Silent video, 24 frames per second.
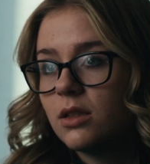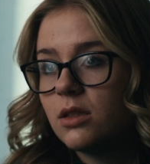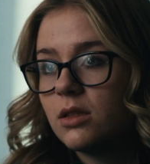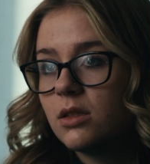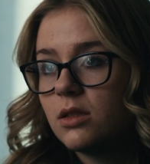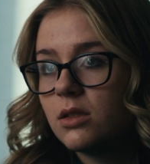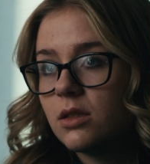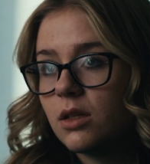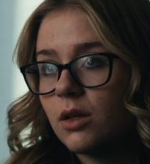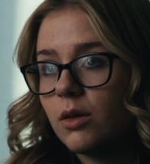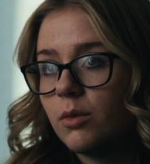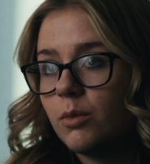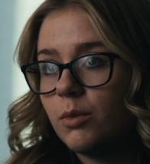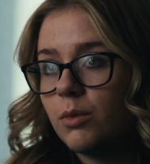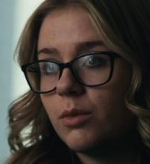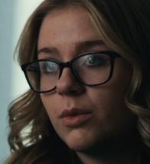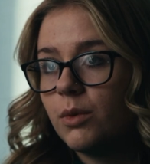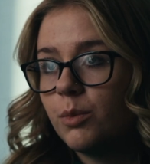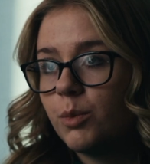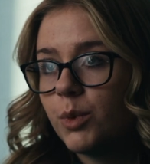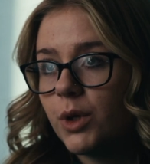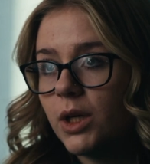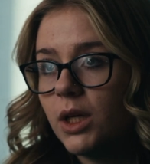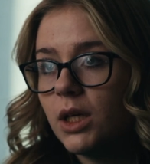
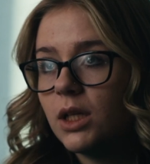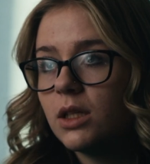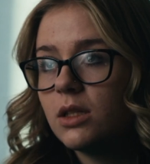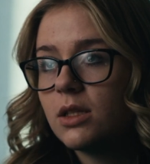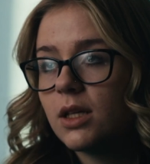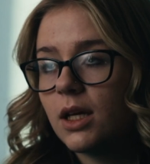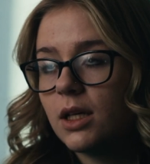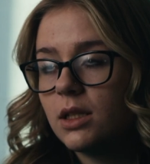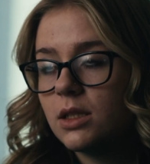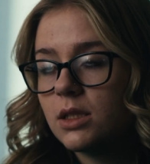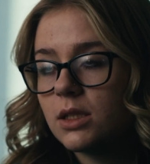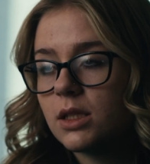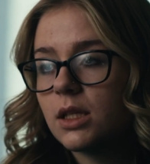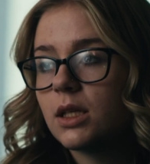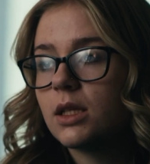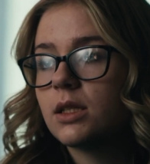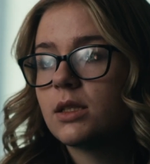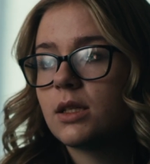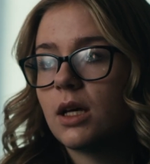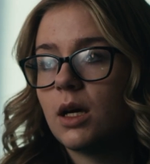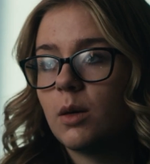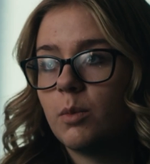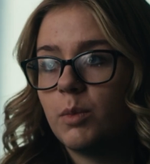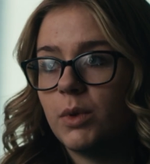Some pretty intense
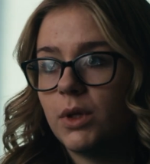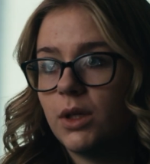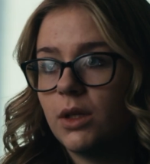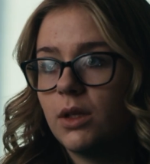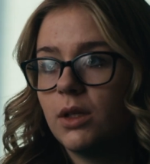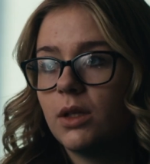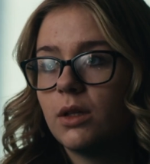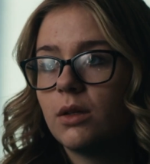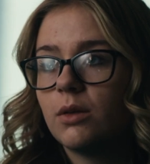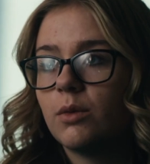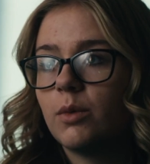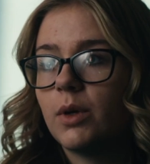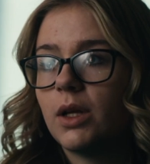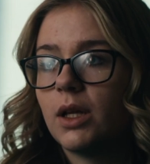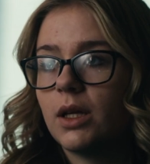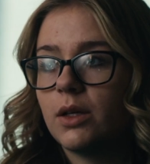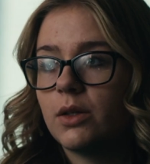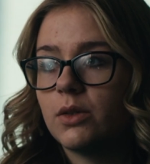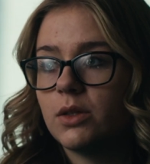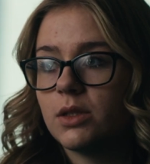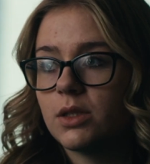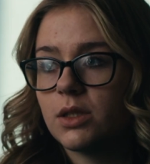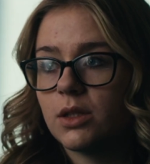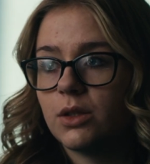things happened while
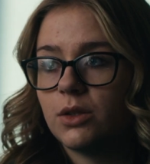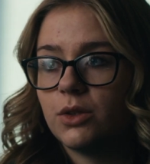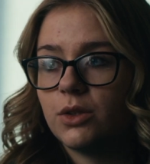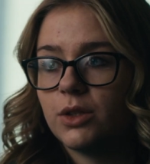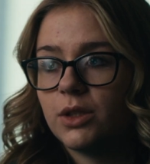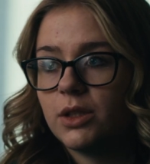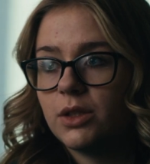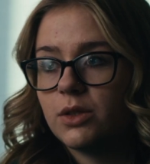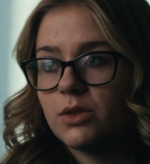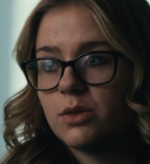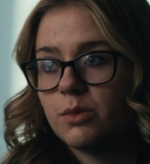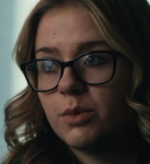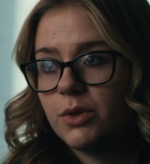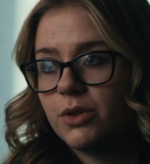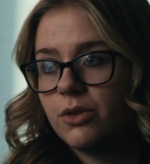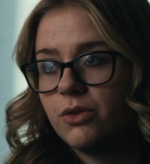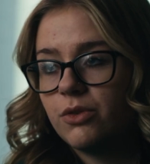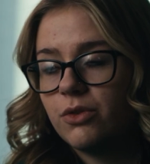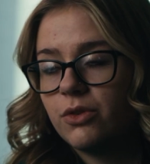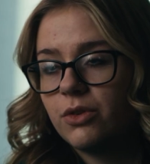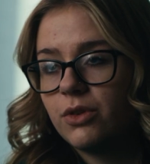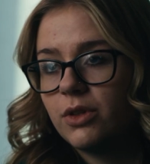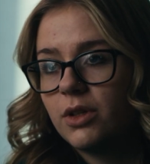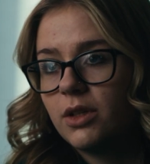I was under his
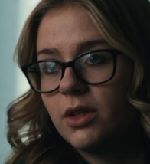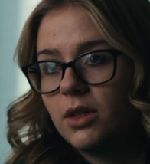roof.